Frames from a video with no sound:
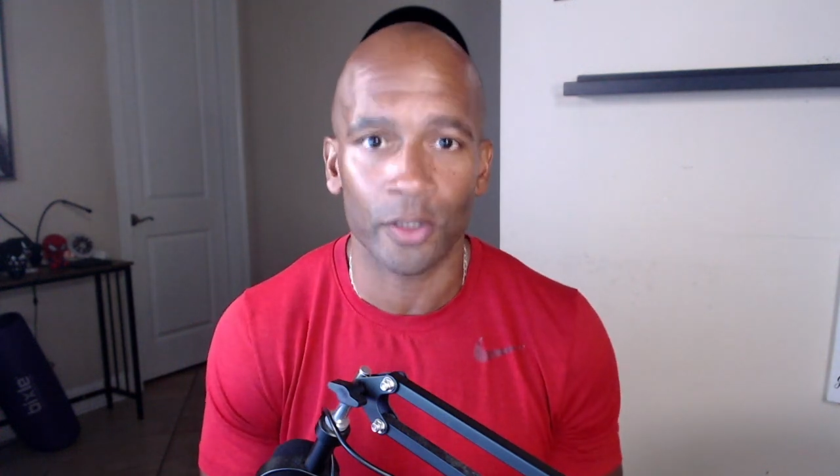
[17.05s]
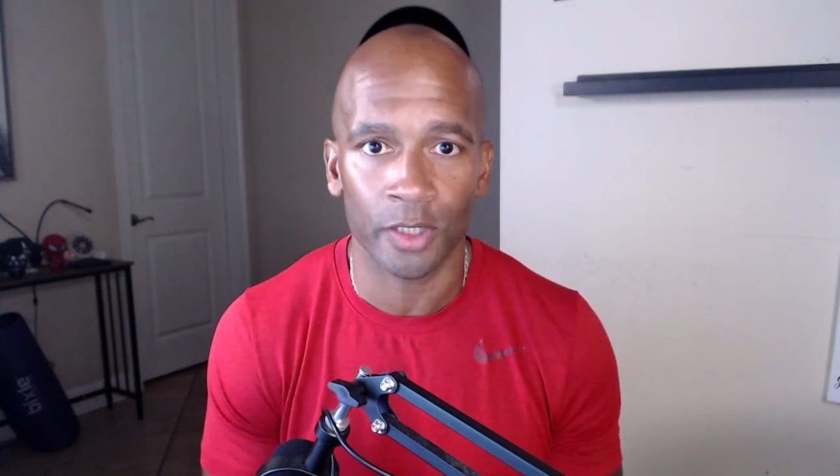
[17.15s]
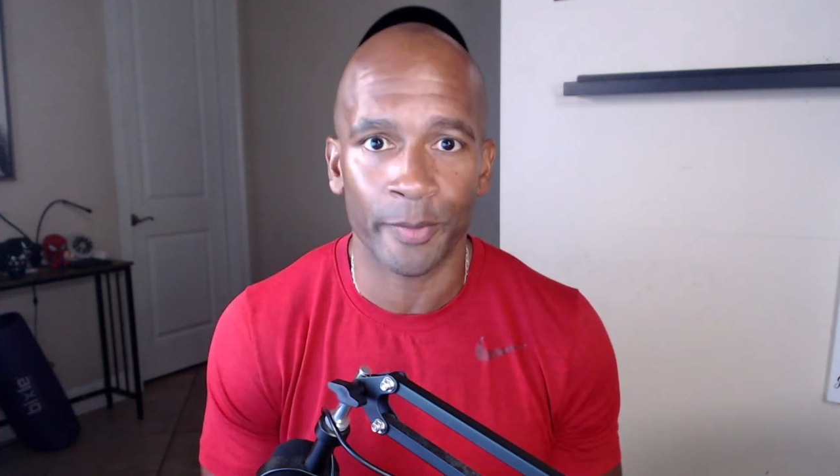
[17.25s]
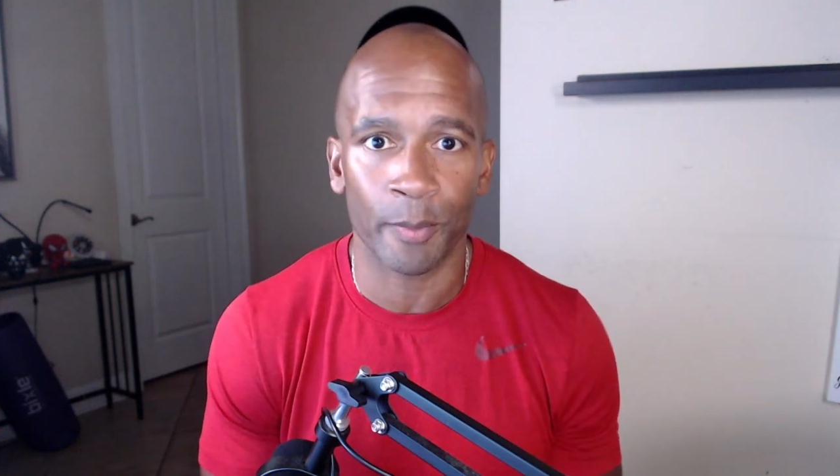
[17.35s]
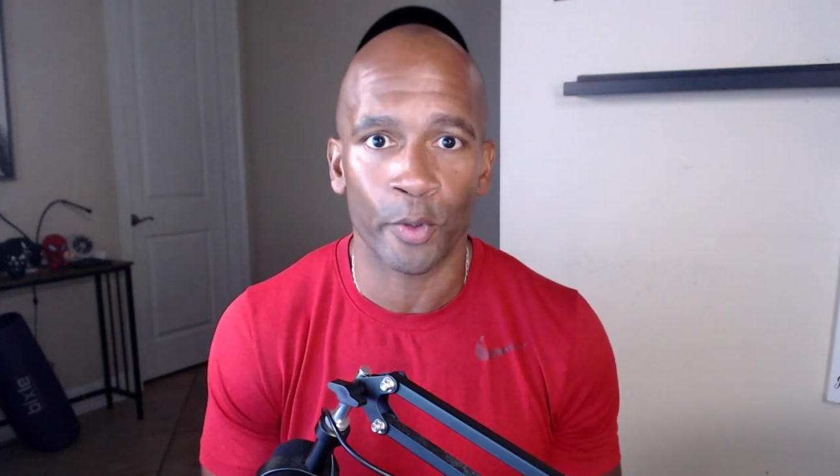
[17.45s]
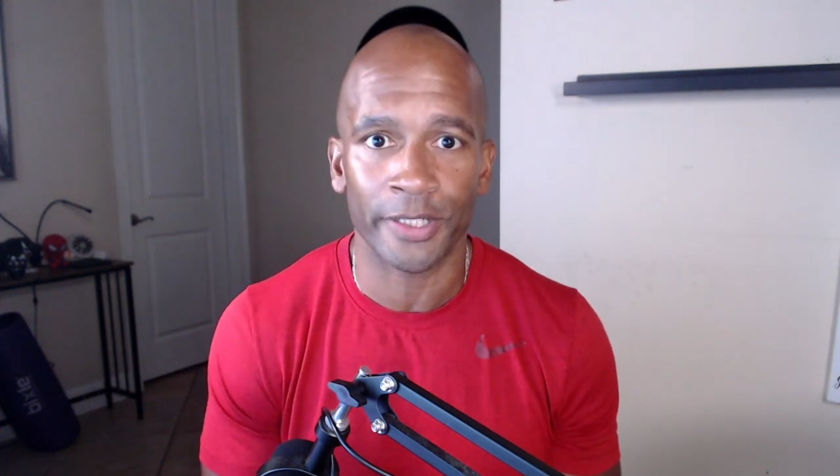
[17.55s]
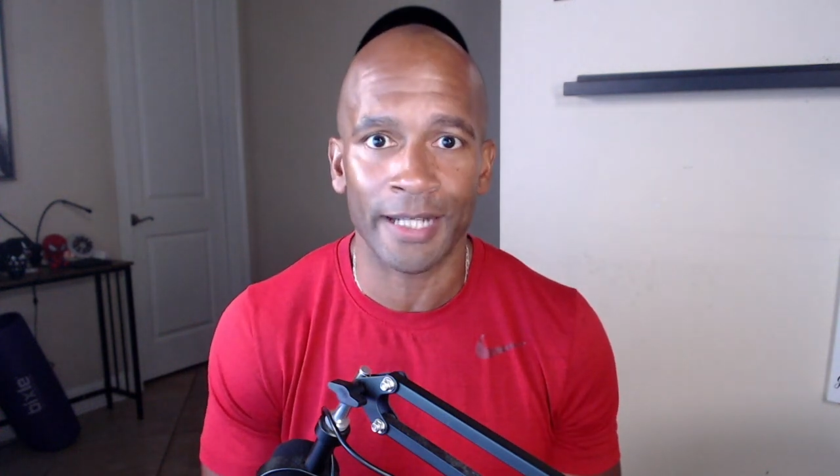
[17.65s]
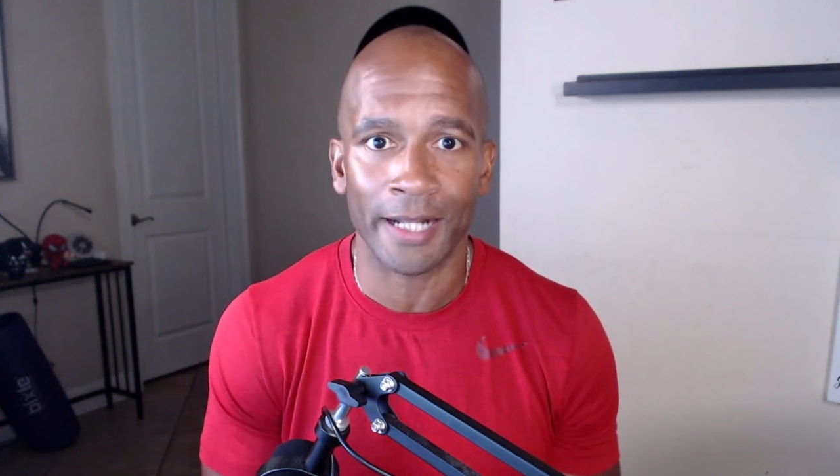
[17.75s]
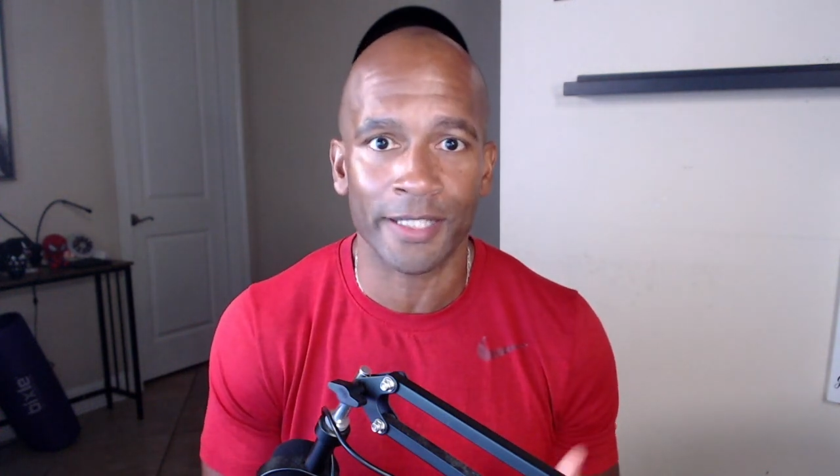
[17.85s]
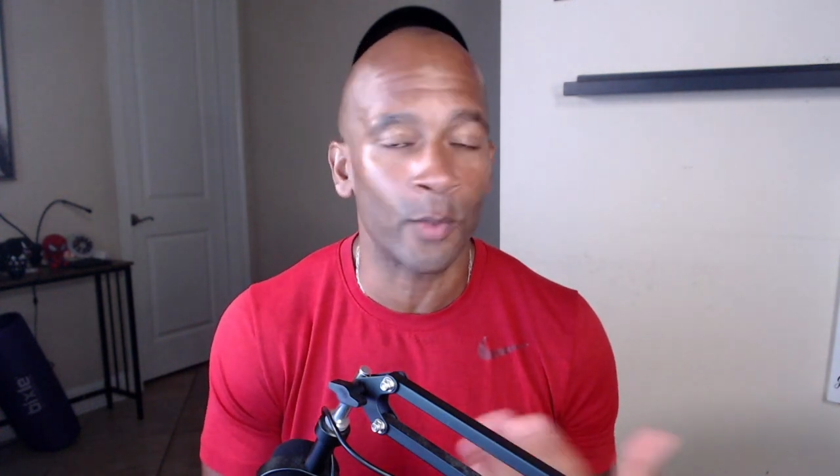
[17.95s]
Early Bird Morning
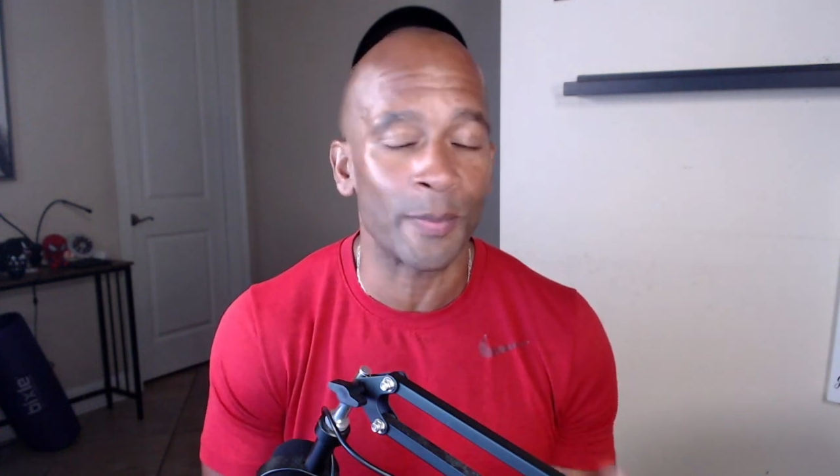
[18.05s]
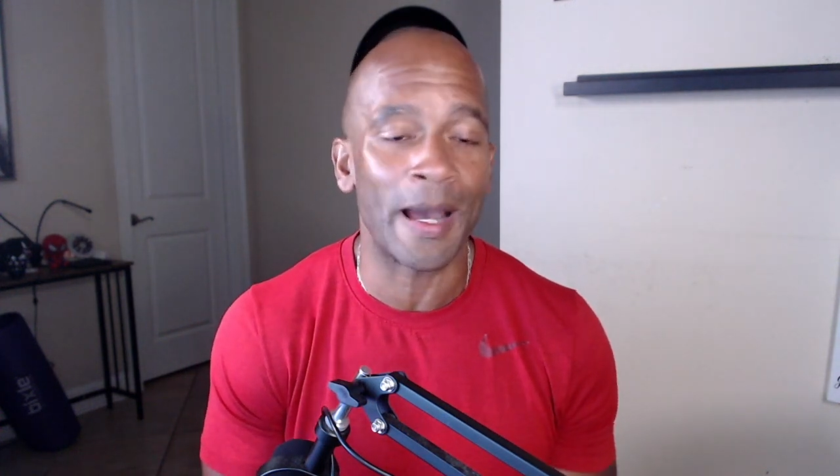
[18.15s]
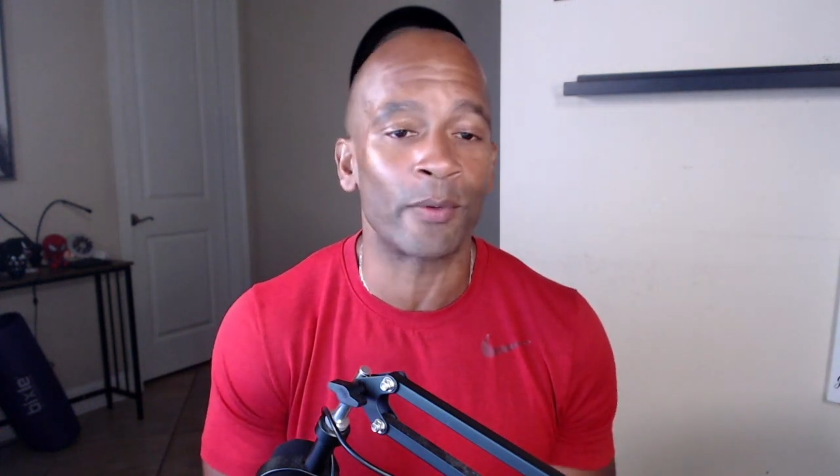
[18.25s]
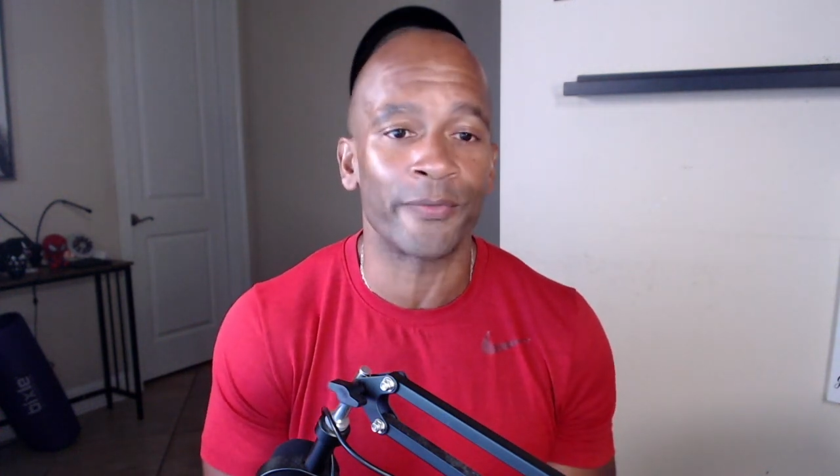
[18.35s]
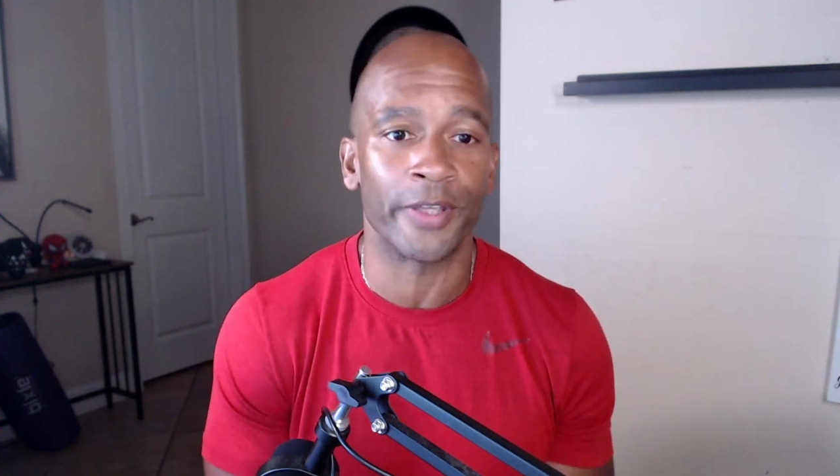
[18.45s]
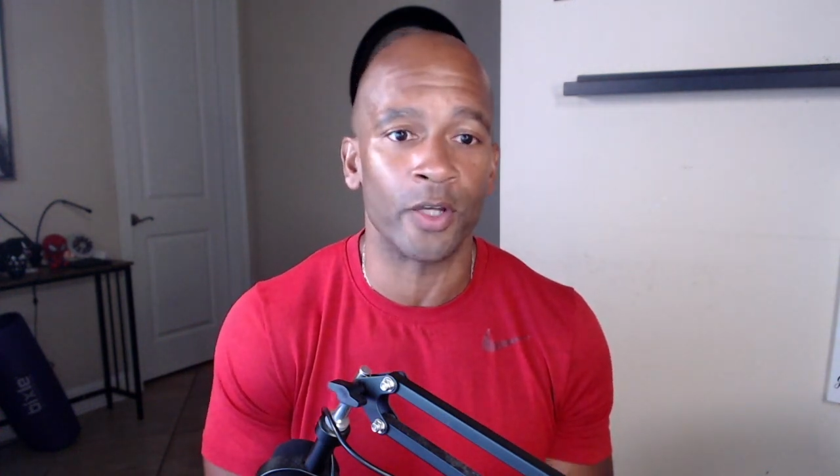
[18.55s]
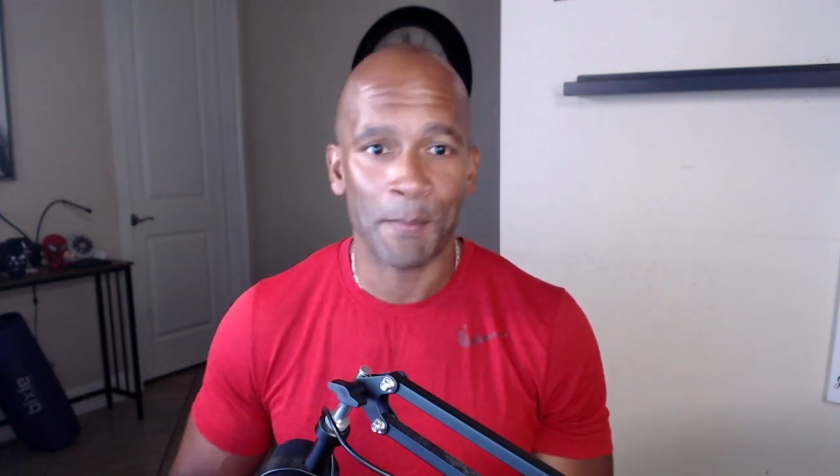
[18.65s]
Cocktail with my review.